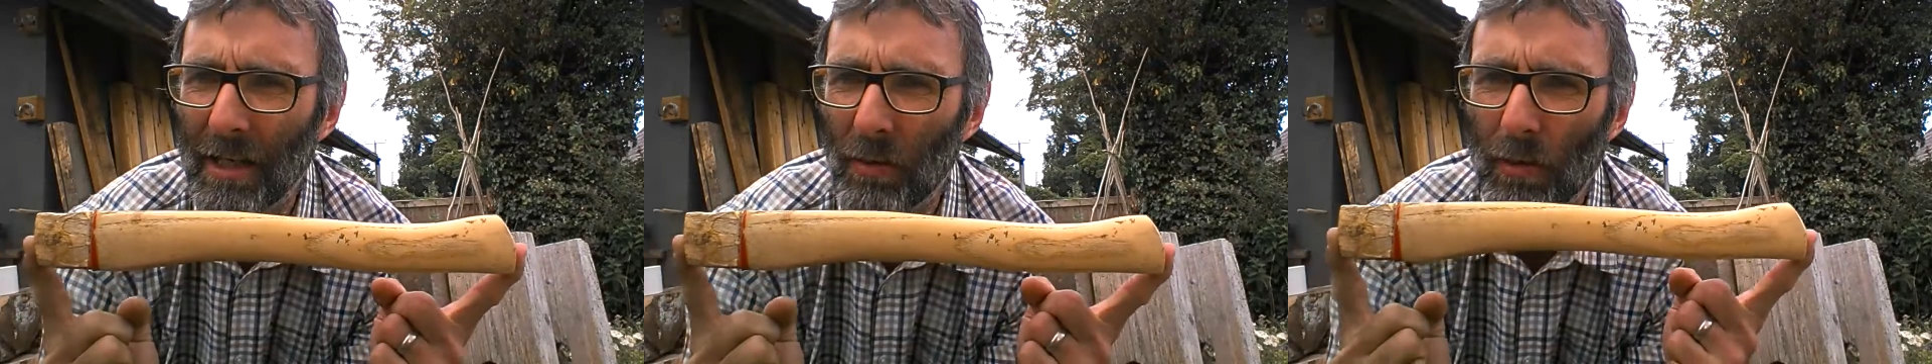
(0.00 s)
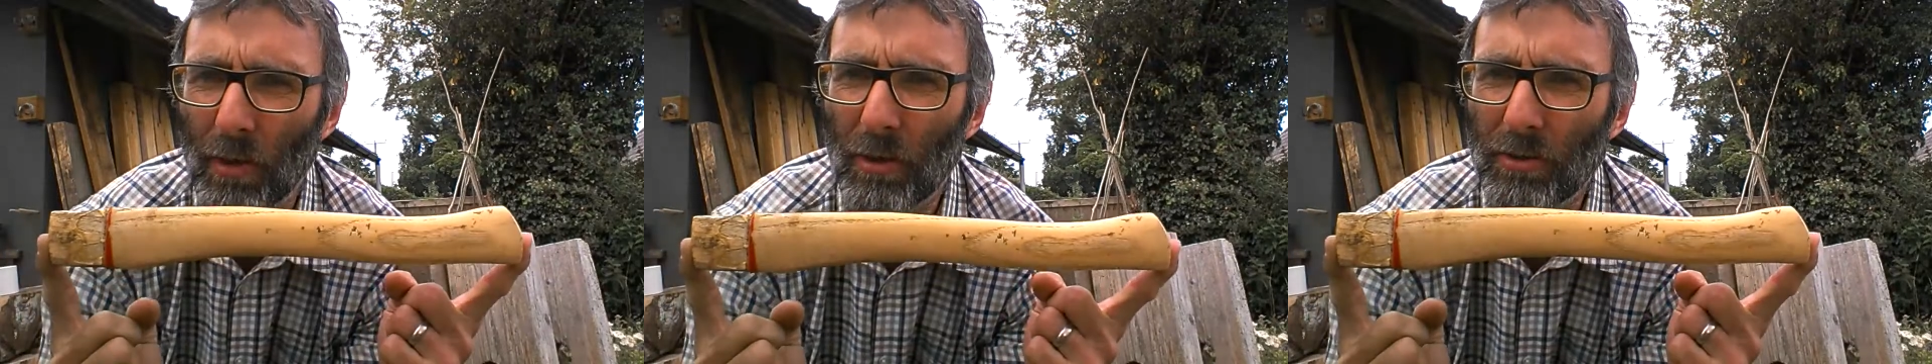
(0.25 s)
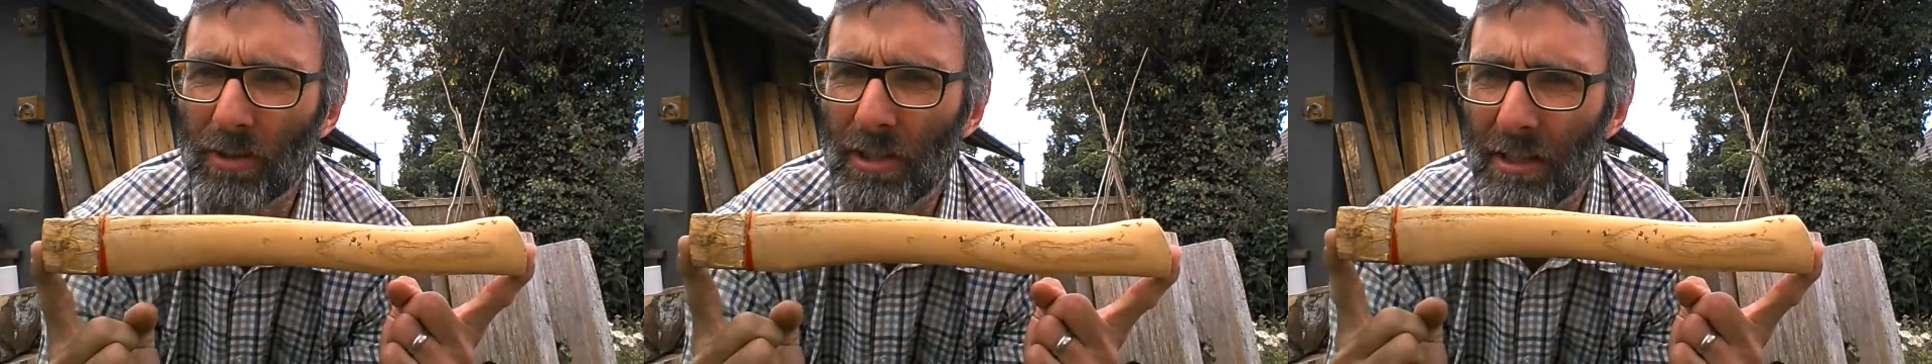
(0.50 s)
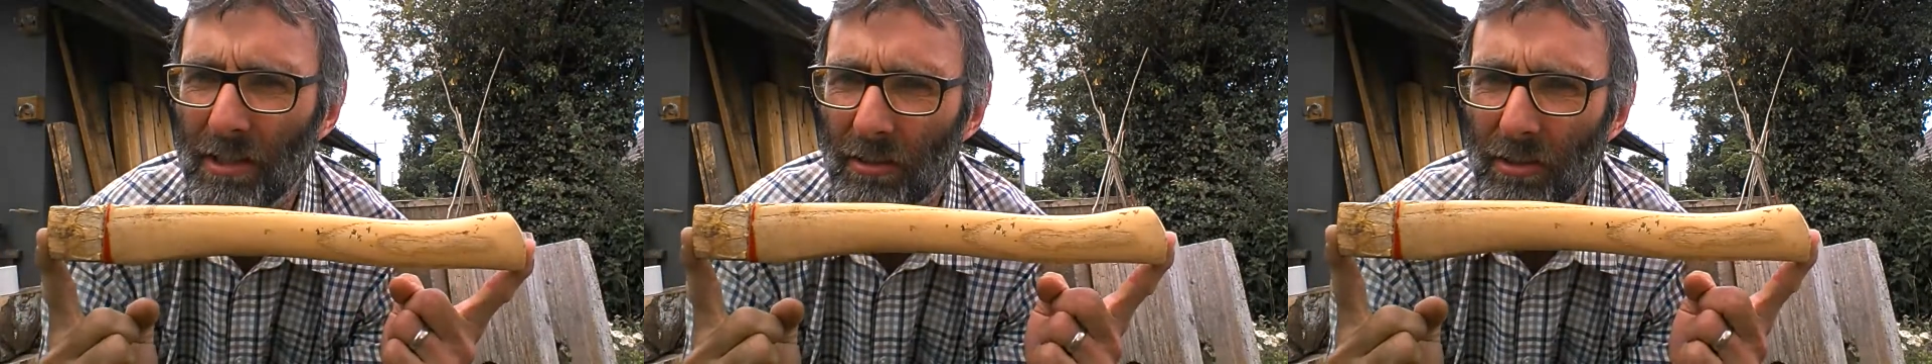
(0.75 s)
we also
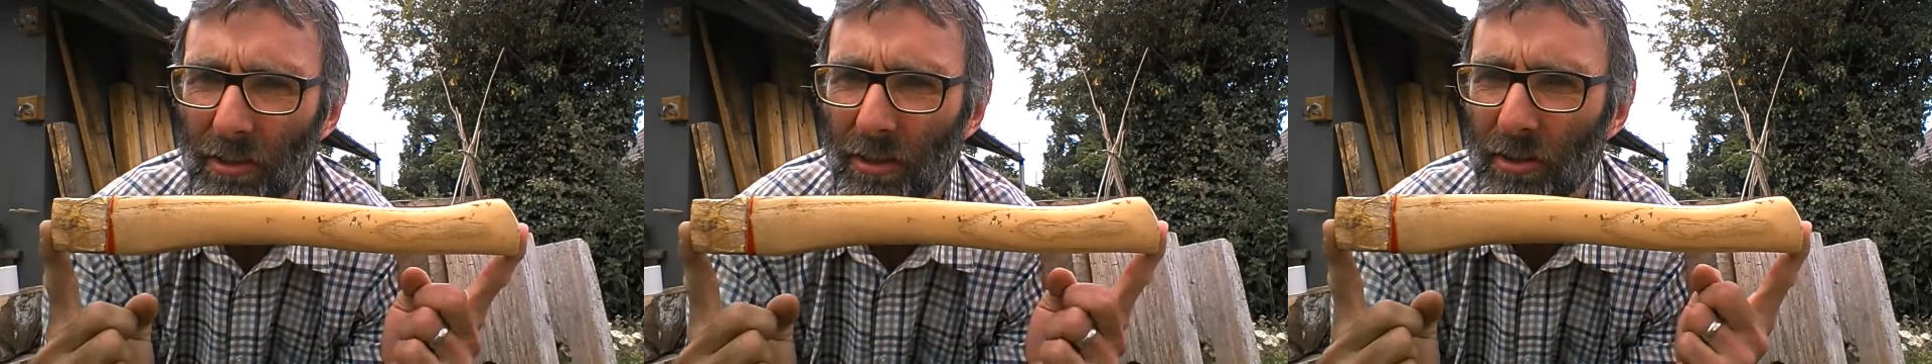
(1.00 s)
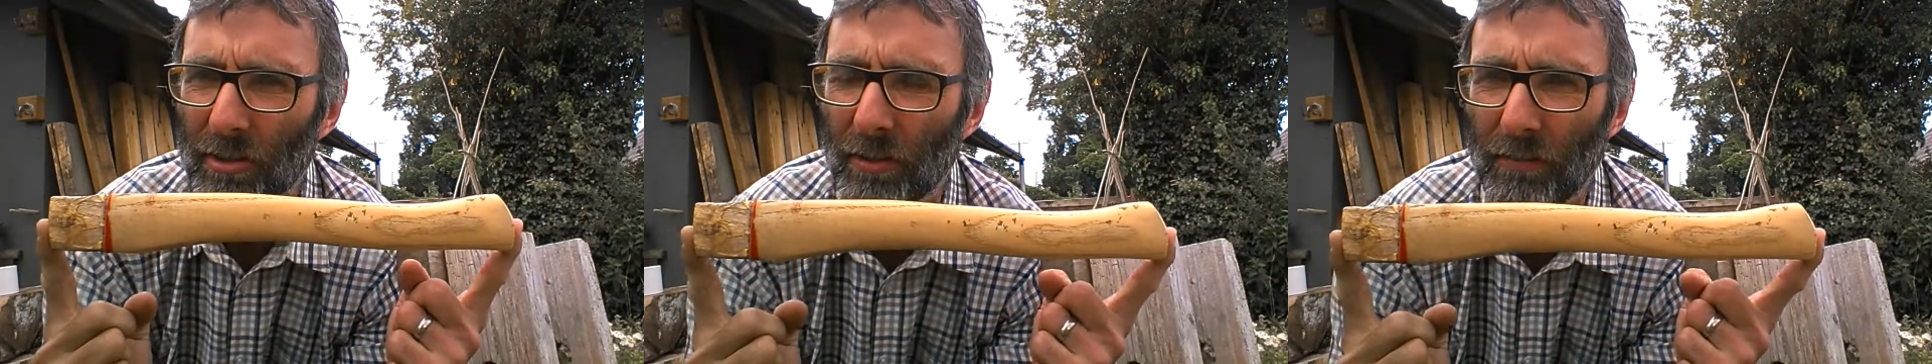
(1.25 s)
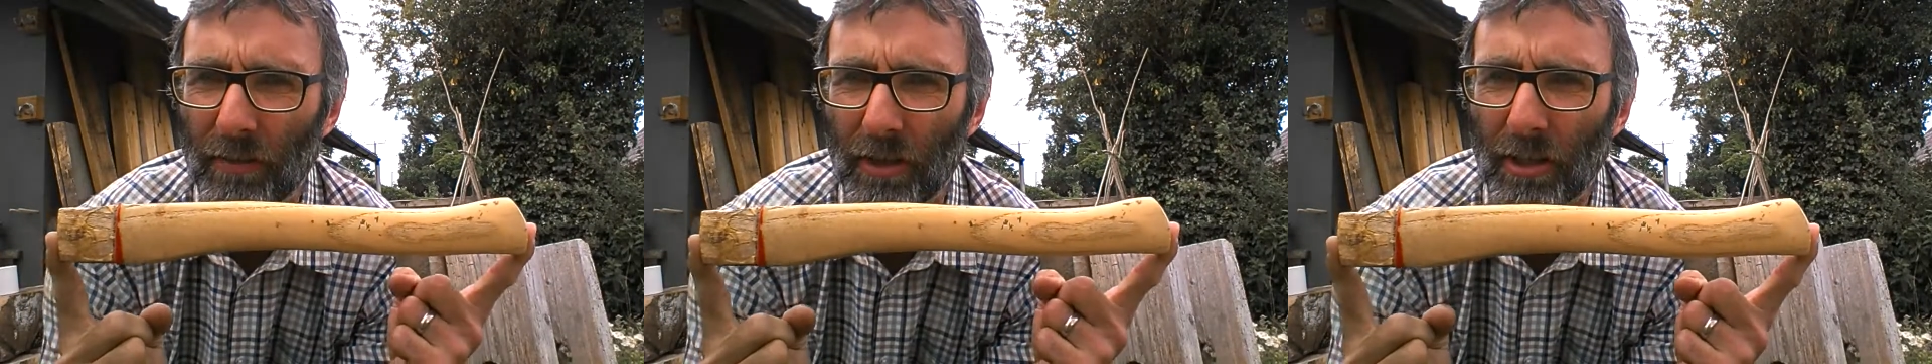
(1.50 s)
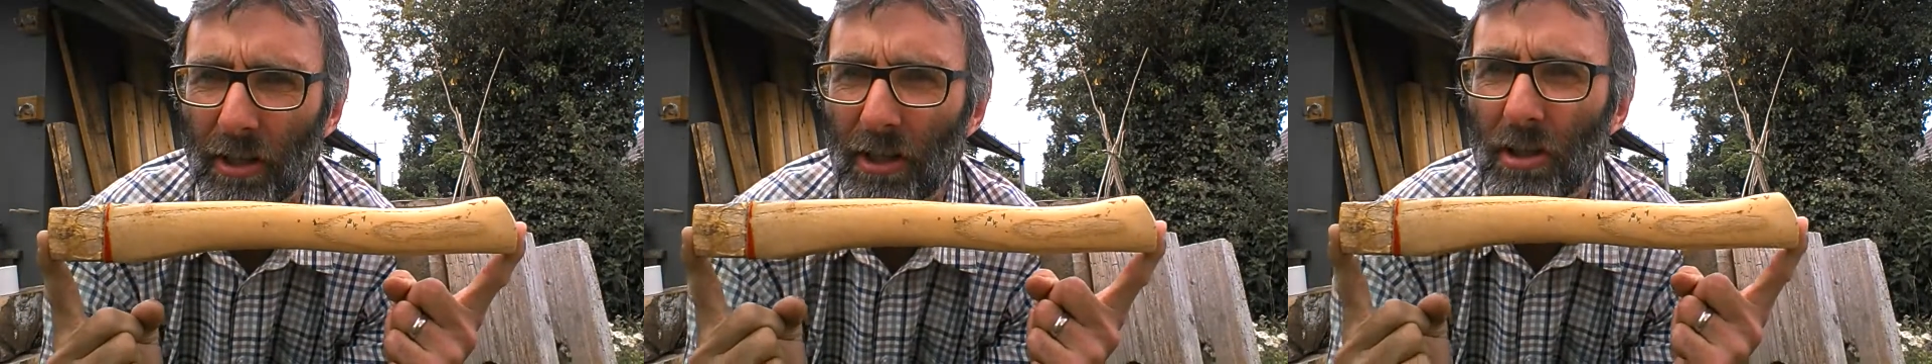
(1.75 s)
need to look at the stuff that
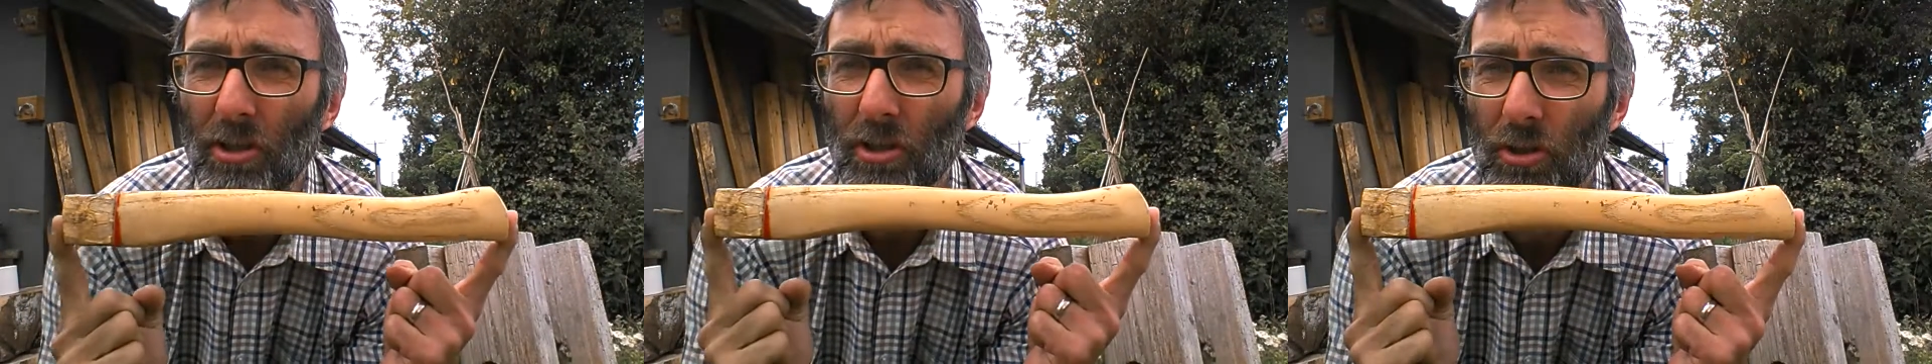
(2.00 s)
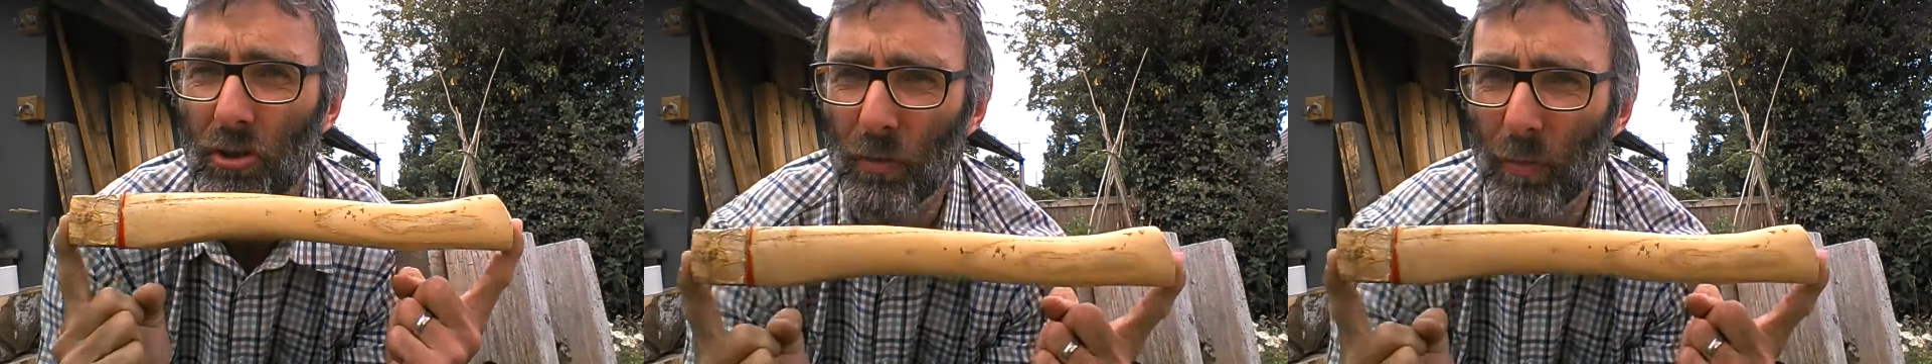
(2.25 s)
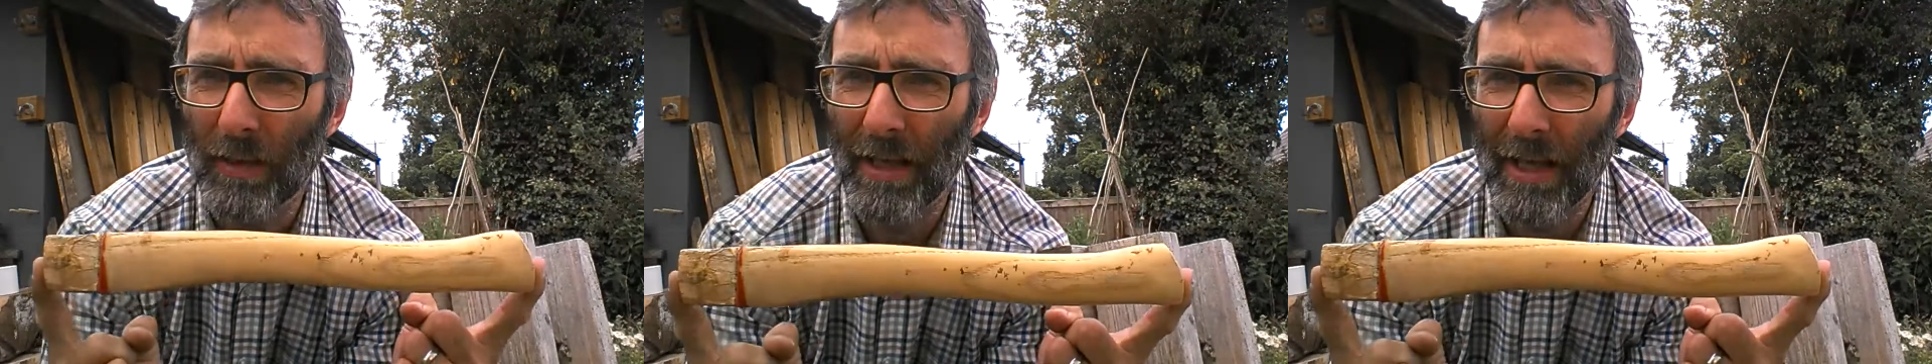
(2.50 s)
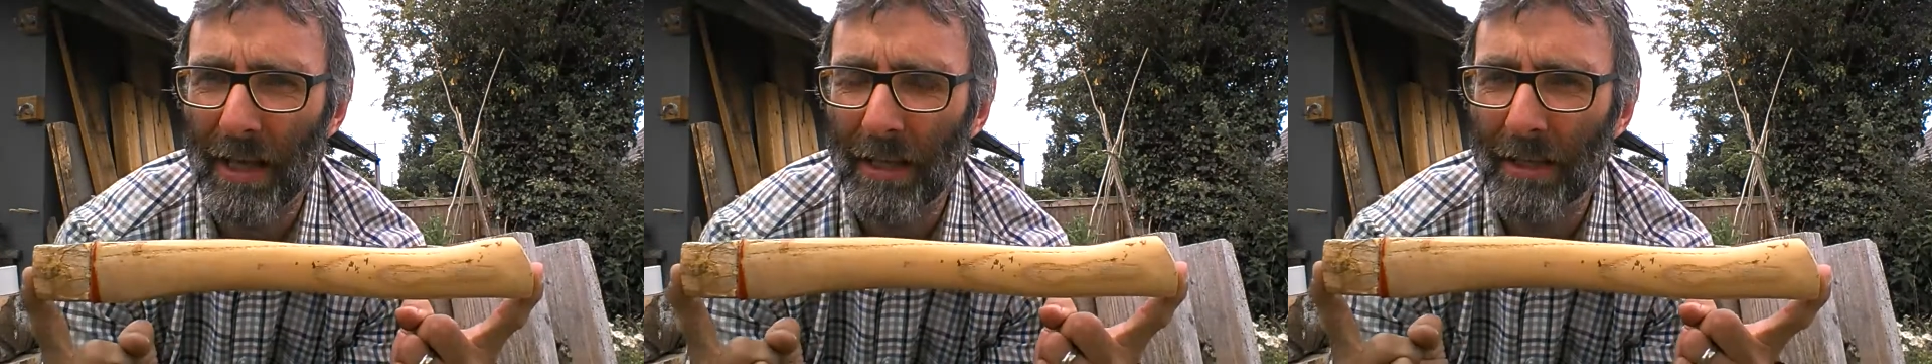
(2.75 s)
should be
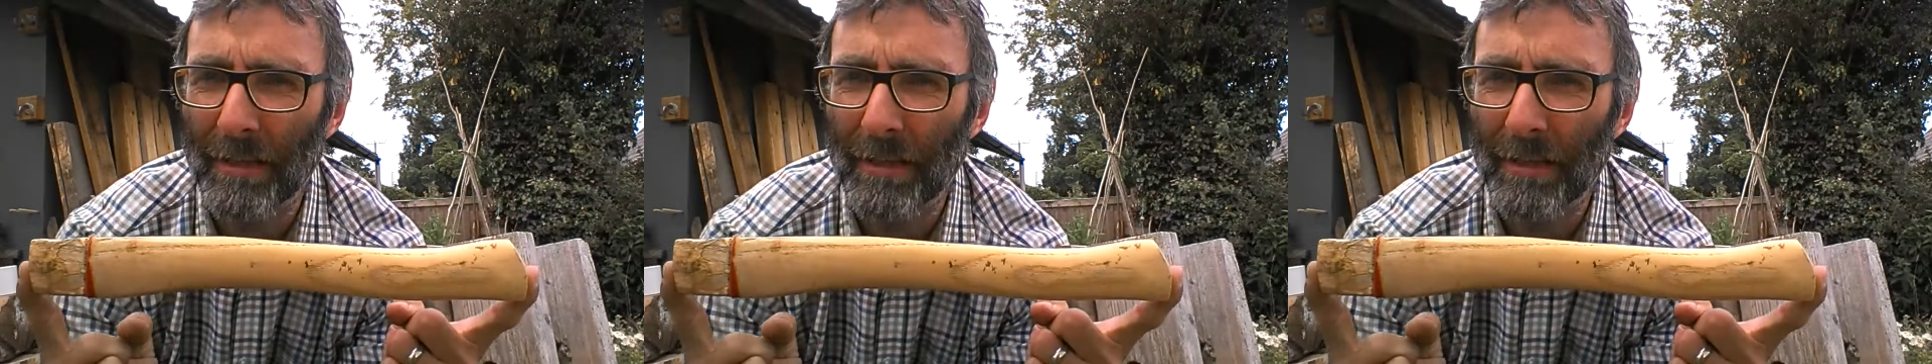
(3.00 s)
there.